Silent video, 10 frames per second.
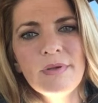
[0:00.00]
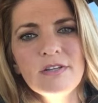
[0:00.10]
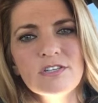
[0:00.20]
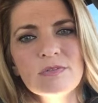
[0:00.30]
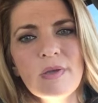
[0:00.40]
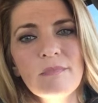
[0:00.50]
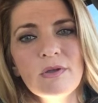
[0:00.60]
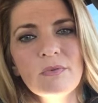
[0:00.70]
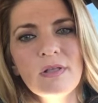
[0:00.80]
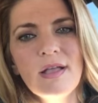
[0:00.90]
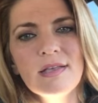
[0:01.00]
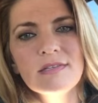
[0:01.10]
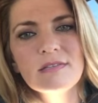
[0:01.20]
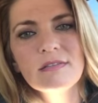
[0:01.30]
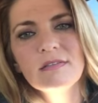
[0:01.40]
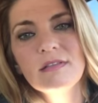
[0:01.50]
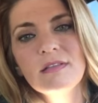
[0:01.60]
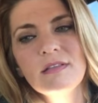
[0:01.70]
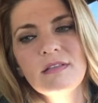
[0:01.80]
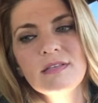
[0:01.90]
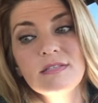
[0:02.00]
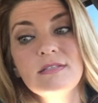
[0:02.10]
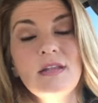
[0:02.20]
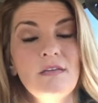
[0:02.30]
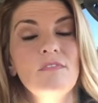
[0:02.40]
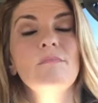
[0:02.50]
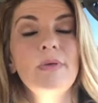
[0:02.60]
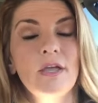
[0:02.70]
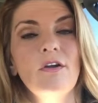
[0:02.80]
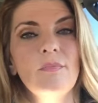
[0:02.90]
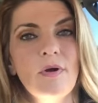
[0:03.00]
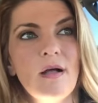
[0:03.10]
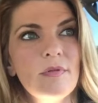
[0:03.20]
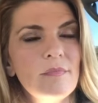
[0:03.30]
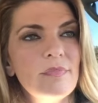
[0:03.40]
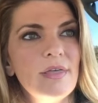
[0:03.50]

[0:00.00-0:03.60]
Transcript: it just made me realize this is an even bigger problem